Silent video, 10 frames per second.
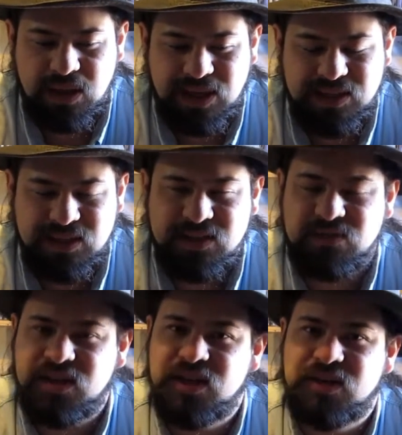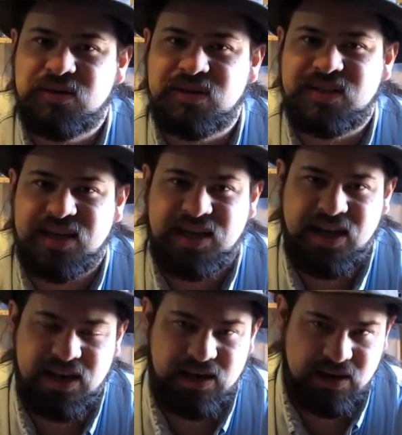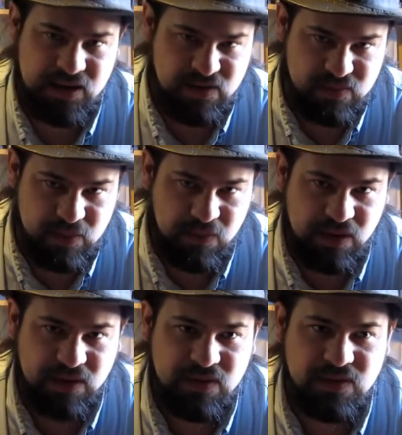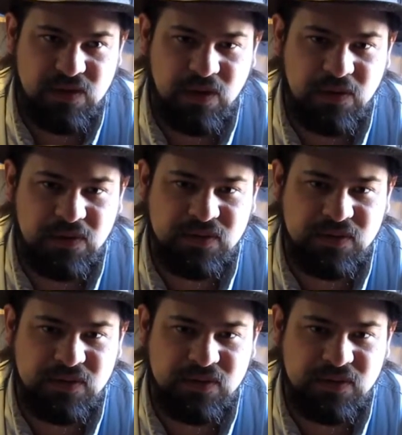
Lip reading: and this video is dedicated in his memory. So